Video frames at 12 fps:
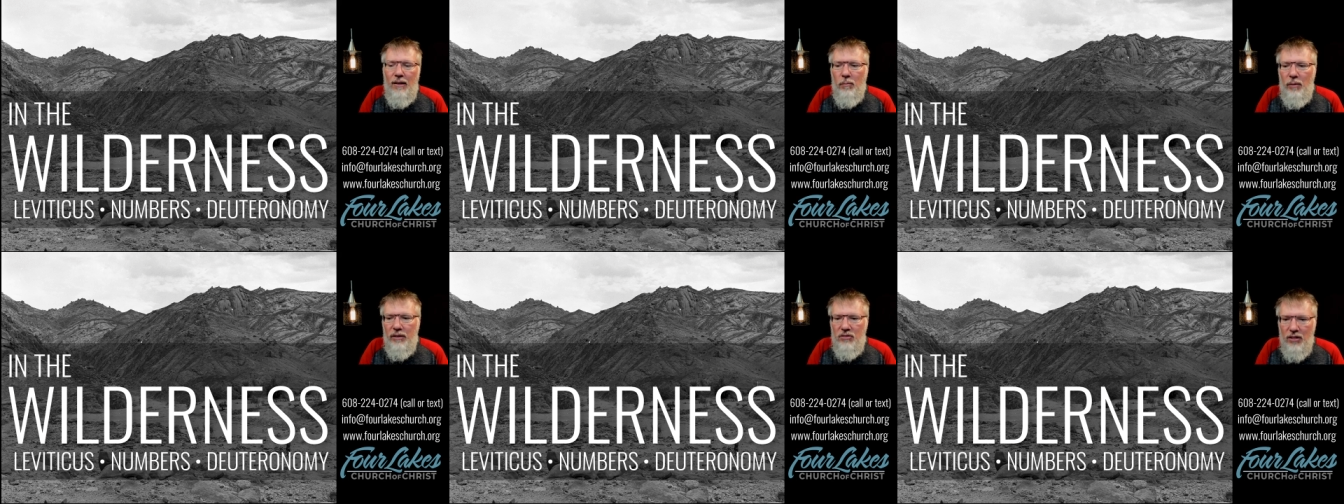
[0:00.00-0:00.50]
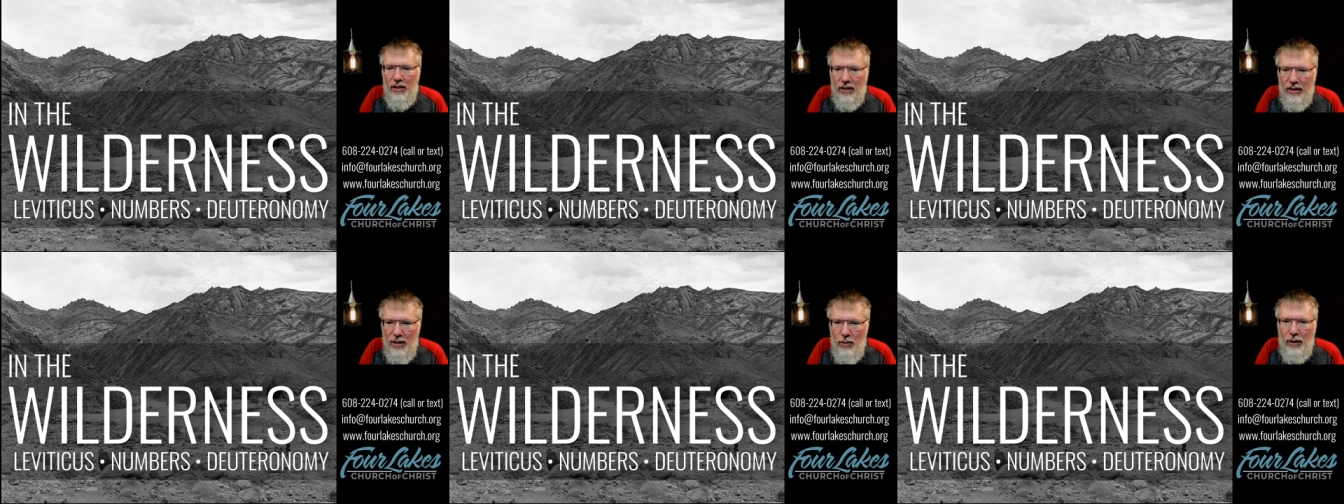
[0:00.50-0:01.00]
by sending
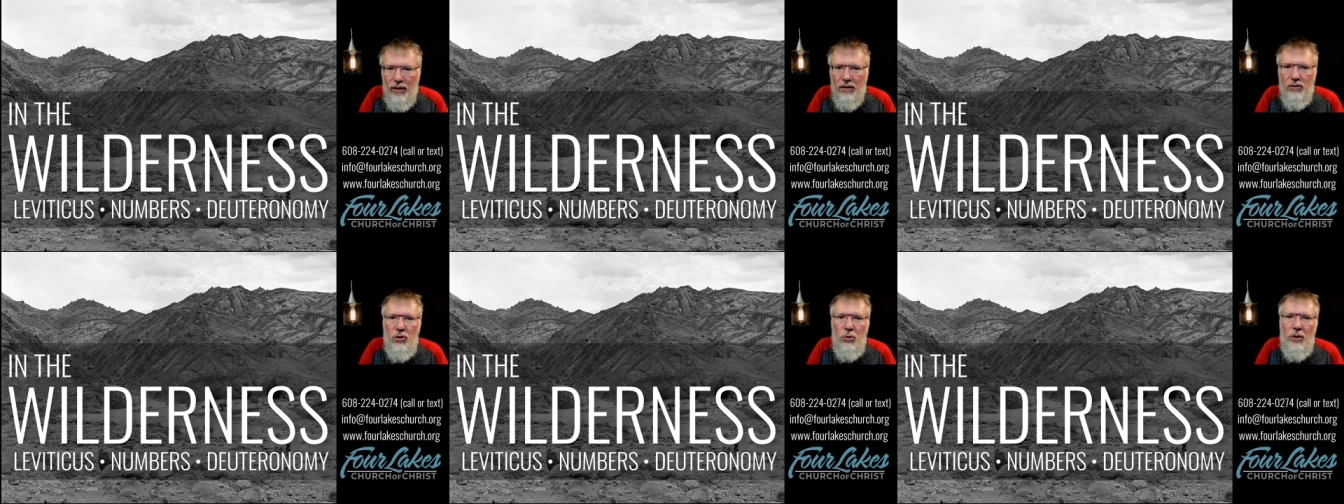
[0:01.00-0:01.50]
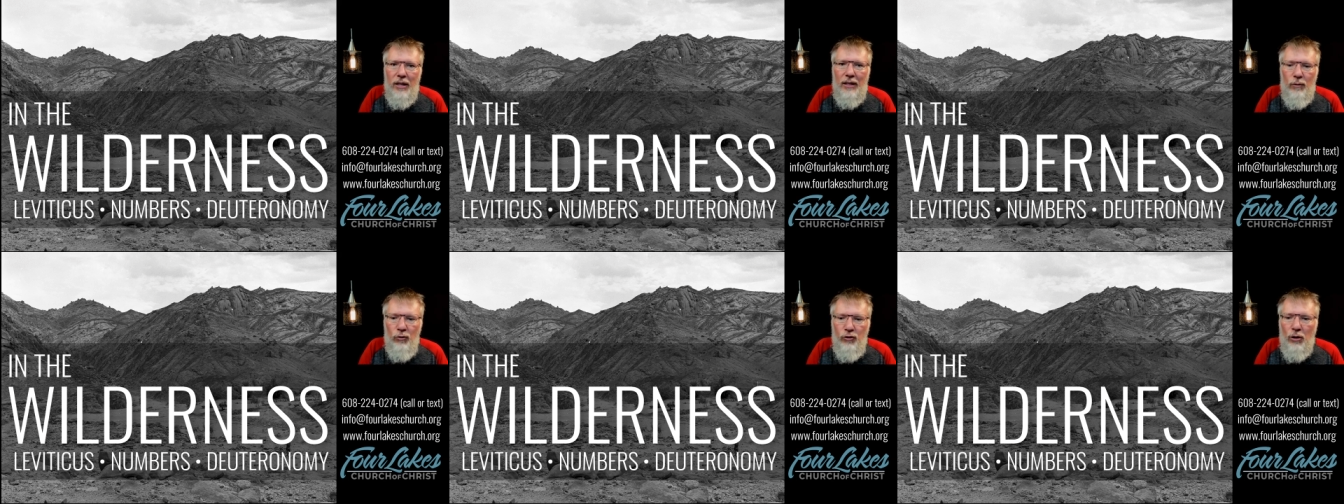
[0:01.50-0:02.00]
an email to
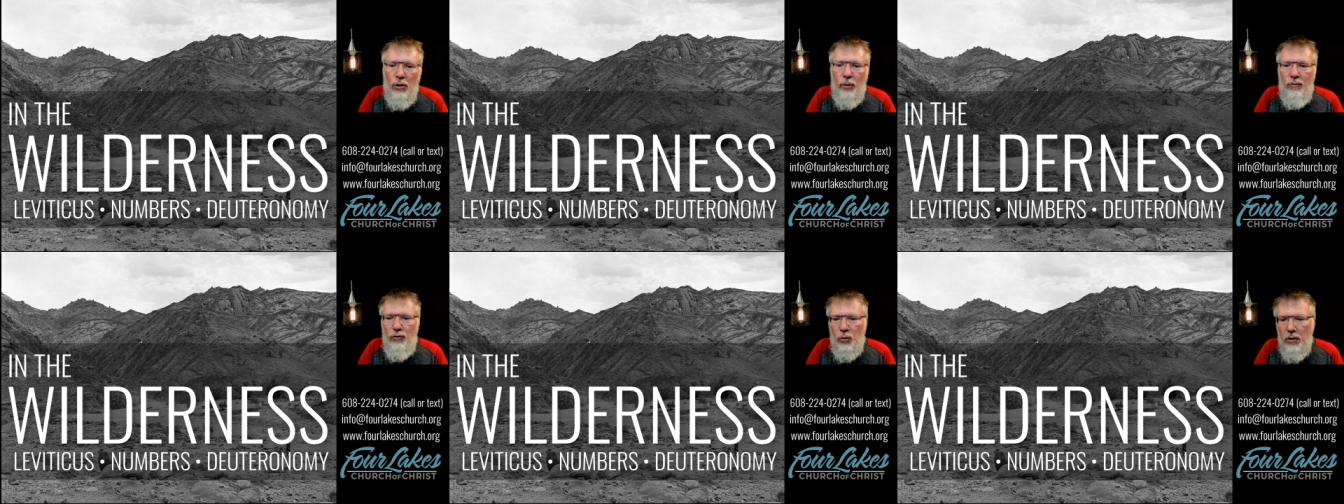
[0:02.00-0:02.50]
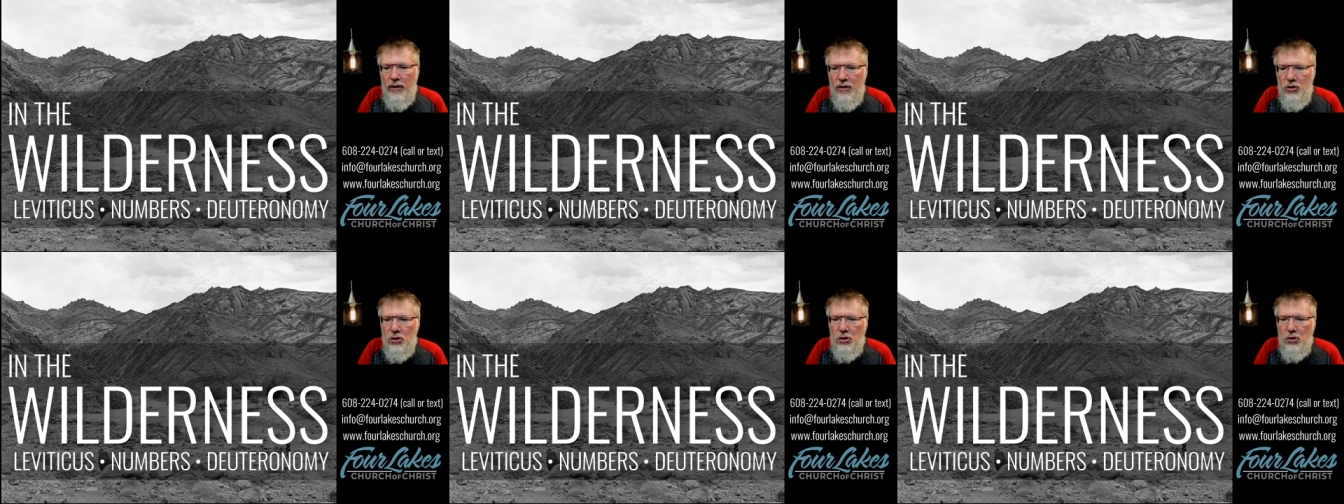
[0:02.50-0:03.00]
info at
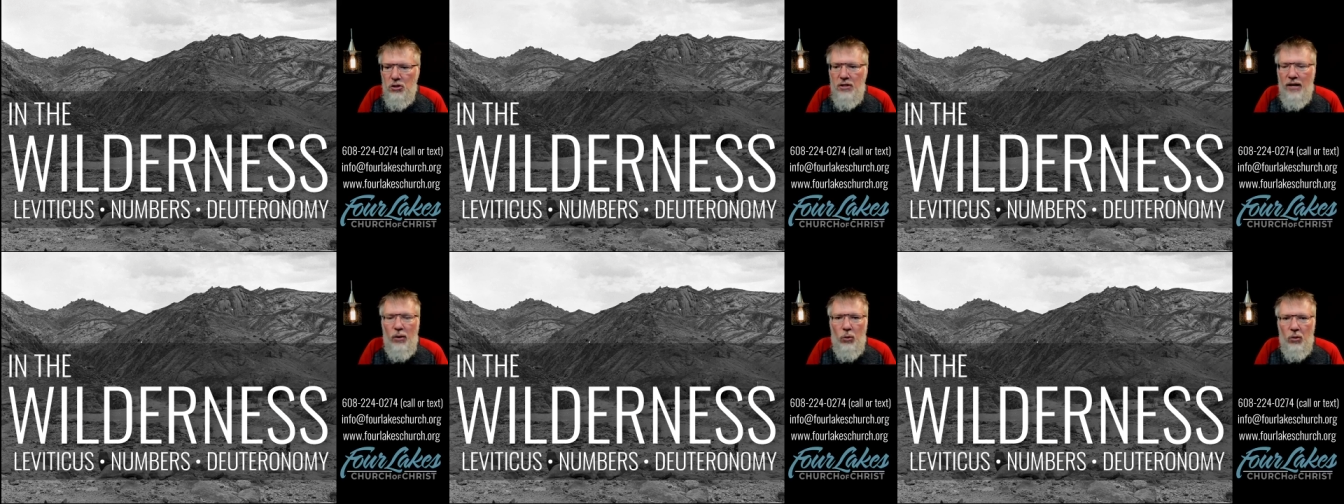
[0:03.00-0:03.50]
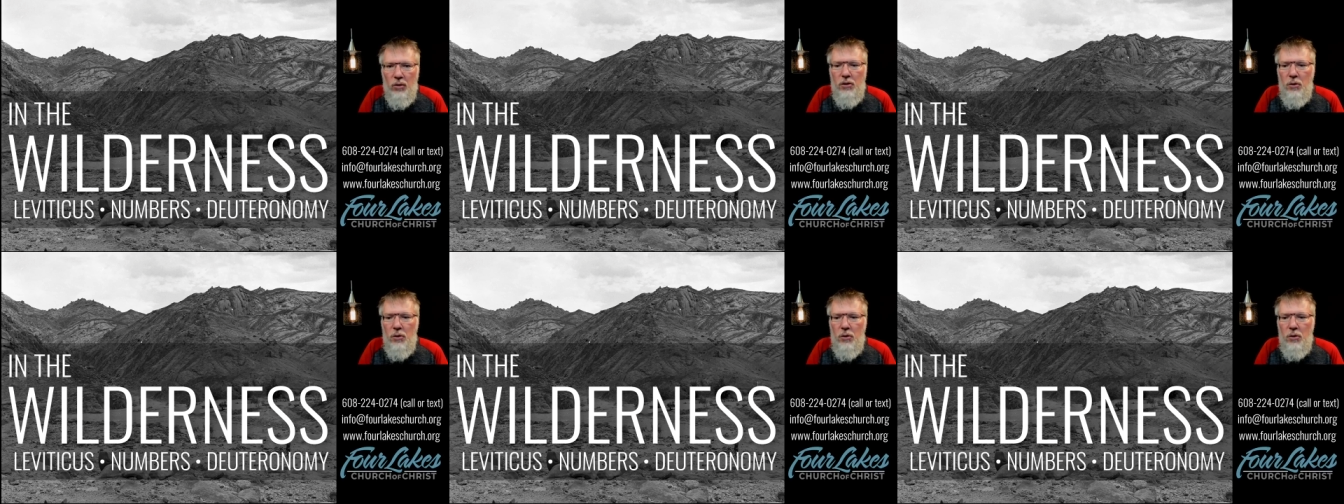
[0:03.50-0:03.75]
fourlakeschurch.org.